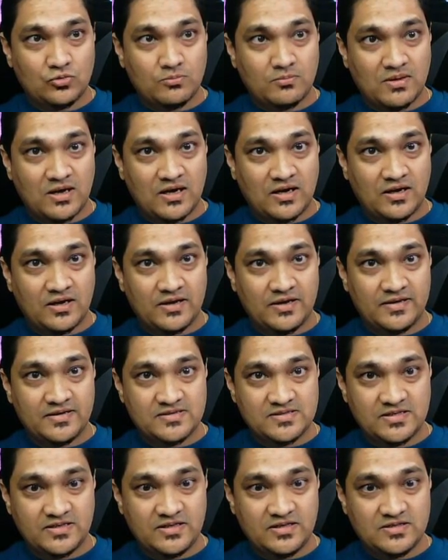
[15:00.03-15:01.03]
my
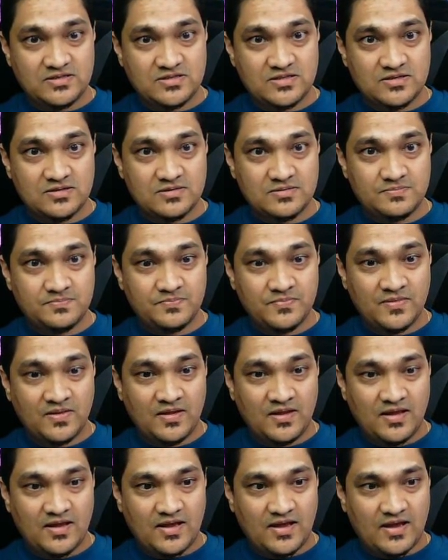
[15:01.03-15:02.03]
settings here
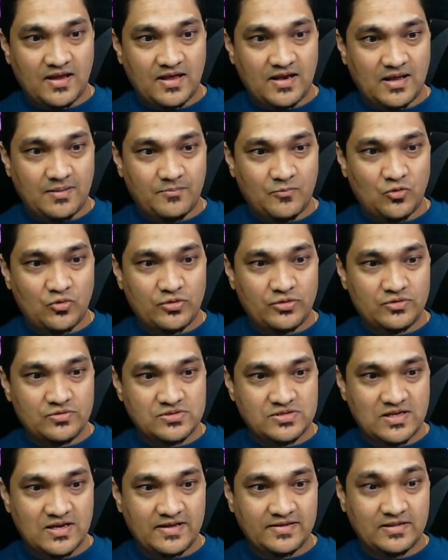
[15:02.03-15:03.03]
and I'm going to
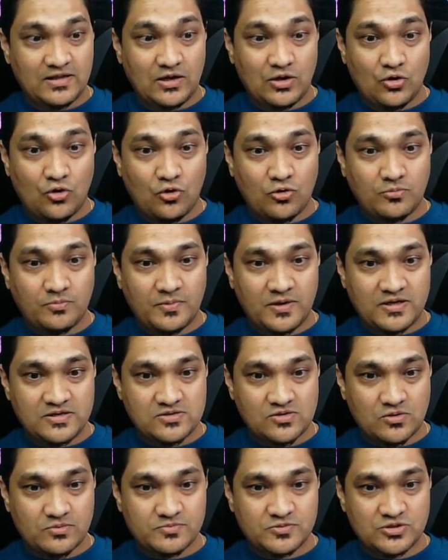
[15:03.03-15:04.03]
select the long press
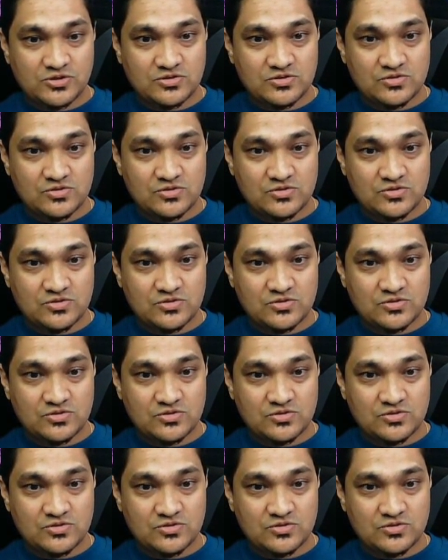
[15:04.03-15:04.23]
option.